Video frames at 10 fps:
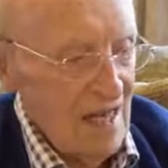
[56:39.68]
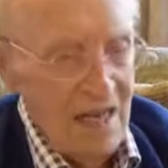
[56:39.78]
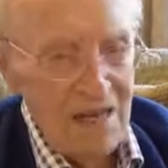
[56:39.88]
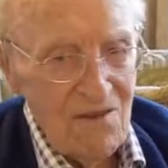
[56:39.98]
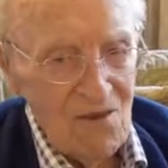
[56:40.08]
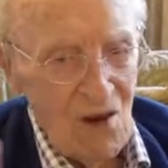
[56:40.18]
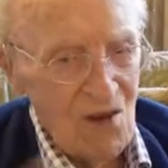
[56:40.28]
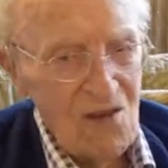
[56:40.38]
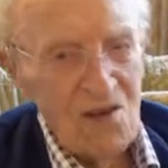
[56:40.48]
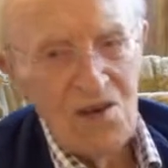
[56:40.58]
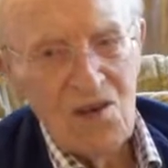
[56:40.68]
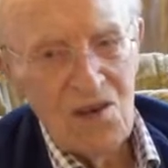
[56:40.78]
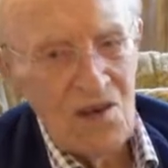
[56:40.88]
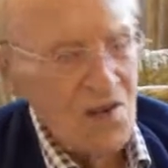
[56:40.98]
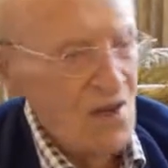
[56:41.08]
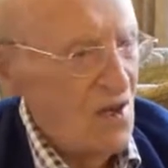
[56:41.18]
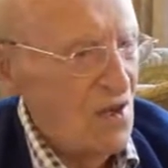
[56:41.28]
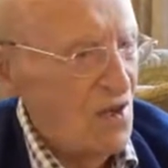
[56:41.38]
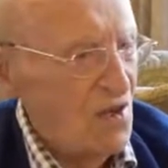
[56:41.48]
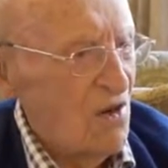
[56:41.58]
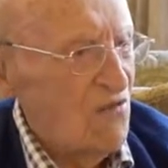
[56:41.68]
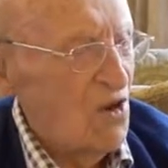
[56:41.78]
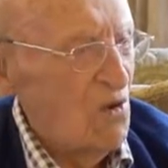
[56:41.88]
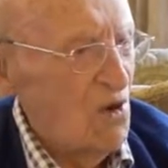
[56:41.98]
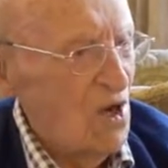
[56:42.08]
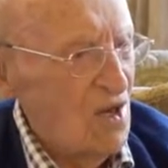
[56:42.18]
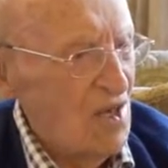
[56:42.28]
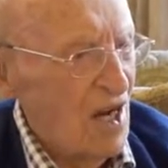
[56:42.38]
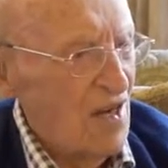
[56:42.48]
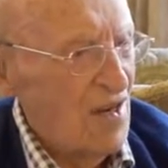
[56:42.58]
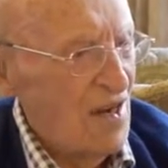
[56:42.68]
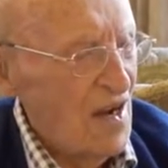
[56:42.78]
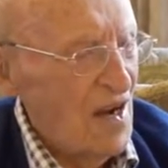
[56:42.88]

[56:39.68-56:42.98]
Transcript: Even Ronald use a few words now.